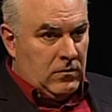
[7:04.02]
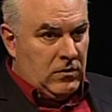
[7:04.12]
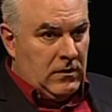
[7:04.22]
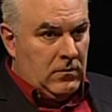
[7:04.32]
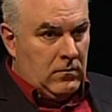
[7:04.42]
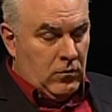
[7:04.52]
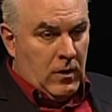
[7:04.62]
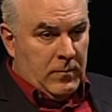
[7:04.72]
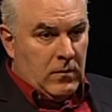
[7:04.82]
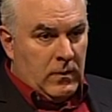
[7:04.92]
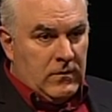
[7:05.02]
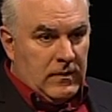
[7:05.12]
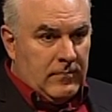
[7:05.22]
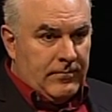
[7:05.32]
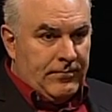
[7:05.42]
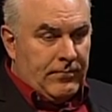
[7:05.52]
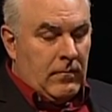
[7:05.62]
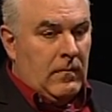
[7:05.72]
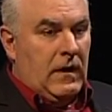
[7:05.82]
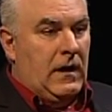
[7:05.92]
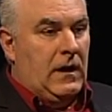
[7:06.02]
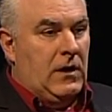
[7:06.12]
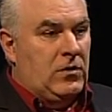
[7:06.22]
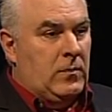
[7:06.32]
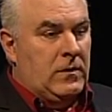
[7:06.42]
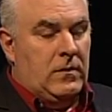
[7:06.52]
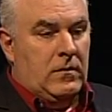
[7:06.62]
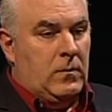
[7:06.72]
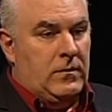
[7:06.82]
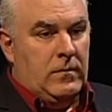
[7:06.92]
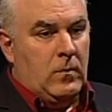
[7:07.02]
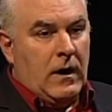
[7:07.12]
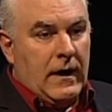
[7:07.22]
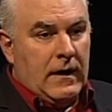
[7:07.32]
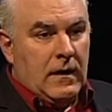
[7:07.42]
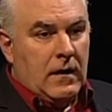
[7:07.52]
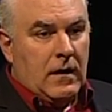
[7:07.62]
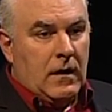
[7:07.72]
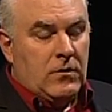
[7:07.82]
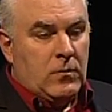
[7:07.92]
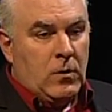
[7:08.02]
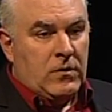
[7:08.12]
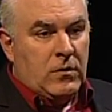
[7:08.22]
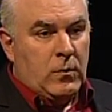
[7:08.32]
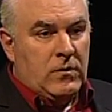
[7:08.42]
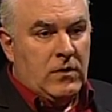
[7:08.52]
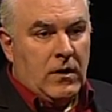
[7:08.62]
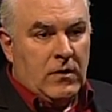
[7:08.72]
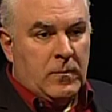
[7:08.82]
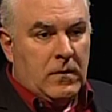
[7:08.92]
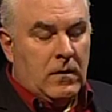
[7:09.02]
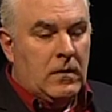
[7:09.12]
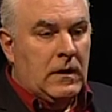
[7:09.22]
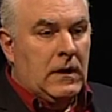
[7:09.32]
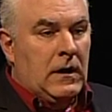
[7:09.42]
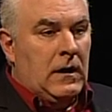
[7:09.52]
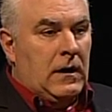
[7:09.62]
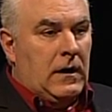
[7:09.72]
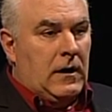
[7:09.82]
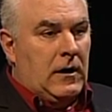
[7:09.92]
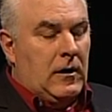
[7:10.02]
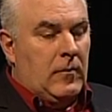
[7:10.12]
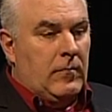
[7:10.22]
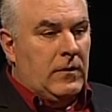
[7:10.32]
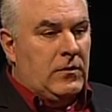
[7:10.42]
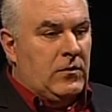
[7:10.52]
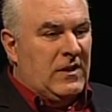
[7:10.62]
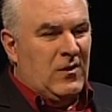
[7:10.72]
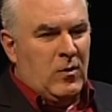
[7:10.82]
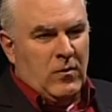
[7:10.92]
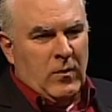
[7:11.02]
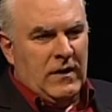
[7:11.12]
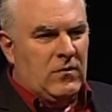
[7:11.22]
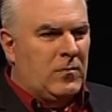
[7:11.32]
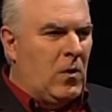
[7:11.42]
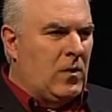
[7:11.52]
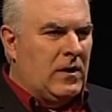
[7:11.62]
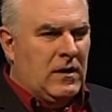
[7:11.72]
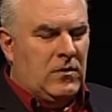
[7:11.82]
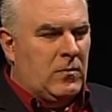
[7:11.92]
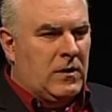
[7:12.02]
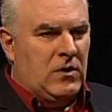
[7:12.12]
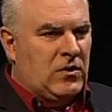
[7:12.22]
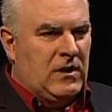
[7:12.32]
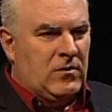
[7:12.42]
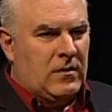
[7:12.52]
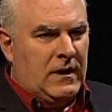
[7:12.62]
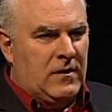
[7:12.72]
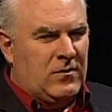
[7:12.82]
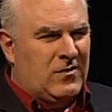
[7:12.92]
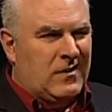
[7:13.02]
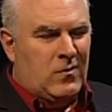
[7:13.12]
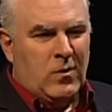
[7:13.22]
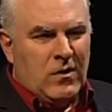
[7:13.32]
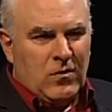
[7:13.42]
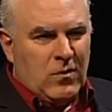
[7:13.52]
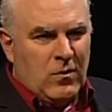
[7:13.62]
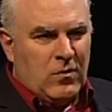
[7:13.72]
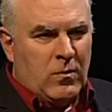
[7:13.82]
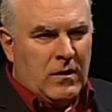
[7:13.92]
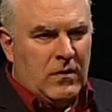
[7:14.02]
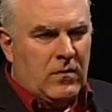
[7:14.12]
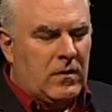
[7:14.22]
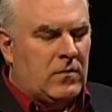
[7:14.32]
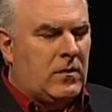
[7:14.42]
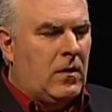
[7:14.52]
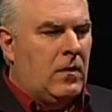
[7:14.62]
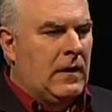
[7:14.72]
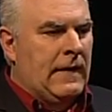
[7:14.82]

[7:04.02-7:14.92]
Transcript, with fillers: she grew up in Quincy. Mm -hmm. And she went to the Quincy Y. Uh, she worked at the Quincy Hospital. Um, she was getting overweight and smoking, and she wanted to change her life. She was like 22 or 23 mm. or so.